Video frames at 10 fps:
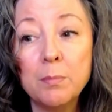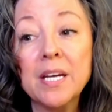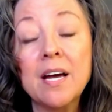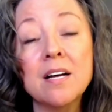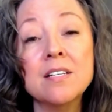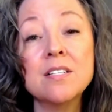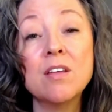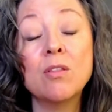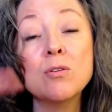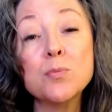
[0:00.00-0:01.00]

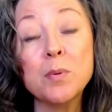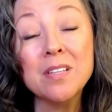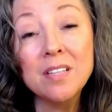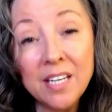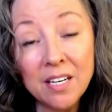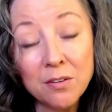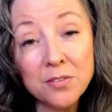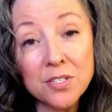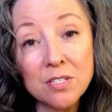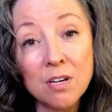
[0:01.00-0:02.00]
because those
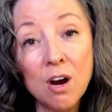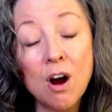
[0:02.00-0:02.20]
beliefs